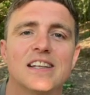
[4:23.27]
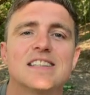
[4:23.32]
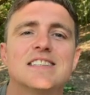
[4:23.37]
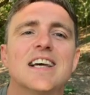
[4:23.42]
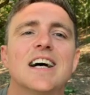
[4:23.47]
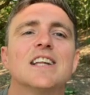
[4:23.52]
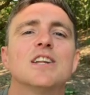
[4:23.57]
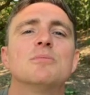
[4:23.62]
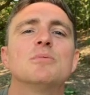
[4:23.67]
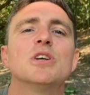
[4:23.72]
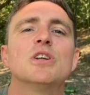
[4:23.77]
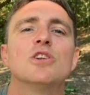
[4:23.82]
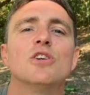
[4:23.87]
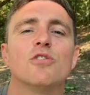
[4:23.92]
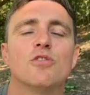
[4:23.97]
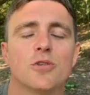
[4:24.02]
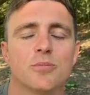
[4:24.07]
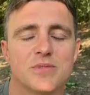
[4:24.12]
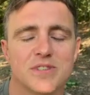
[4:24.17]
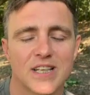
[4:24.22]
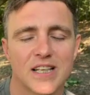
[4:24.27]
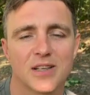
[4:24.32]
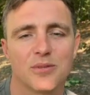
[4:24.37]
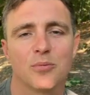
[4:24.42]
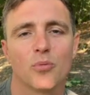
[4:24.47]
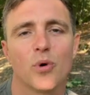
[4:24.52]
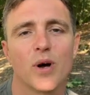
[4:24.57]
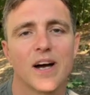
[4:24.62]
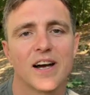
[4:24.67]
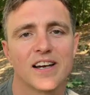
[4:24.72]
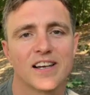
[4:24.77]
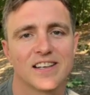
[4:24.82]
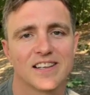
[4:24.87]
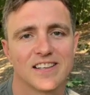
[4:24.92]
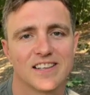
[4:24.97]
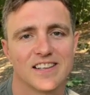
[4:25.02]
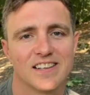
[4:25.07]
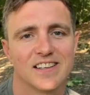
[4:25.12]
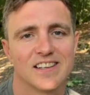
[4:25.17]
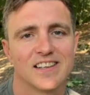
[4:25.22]
Tell them you love them. Tell them why.
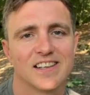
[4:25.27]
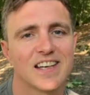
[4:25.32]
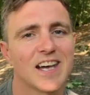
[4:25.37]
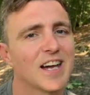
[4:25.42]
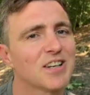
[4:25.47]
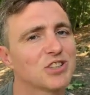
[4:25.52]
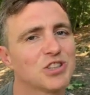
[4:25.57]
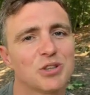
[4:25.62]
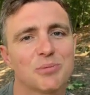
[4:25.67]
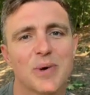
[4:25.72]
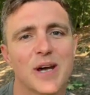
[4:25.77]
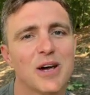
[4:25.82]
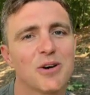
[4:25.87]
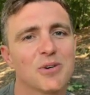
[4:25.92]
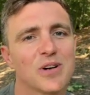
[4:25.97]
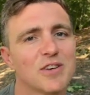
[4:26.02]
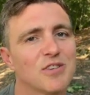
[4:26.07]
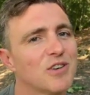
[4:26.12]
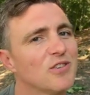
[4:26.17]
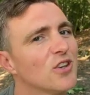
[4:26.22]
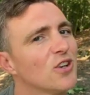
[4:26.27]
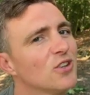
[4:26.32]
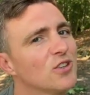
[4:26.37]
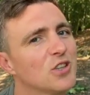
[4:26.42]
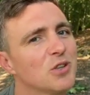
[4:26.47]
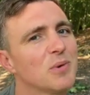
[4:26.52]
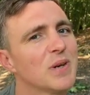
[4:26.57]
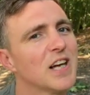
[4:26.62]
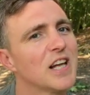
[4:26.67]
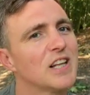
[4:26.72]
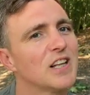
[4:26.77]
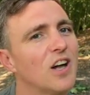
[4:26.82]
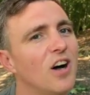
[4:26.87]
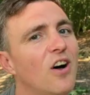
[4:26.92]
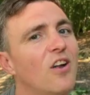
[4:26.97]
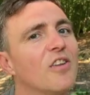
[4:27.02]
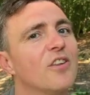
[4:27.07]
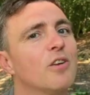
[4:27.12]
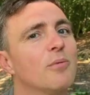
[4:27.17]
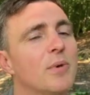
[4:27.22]
Catch them out. If you don't do it a
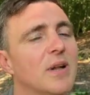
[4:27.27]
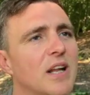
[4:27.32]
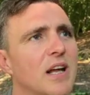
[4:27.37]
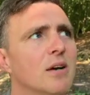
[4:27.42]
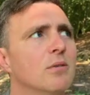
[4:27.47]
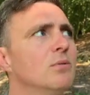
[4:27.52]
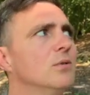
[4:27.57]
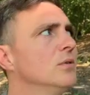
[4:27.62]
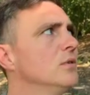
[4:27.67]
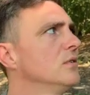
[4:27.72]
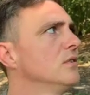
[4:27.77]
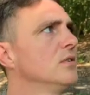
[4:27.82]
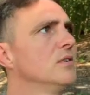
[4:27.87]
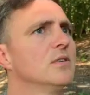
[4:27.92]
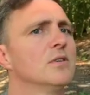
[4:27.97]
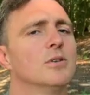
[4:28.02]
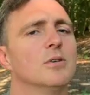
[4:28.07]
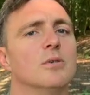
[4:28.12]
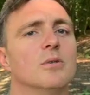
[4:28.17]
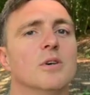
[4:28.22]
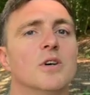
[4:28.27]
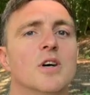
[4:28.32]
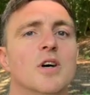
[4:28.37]
lot, they'll be like, whoa.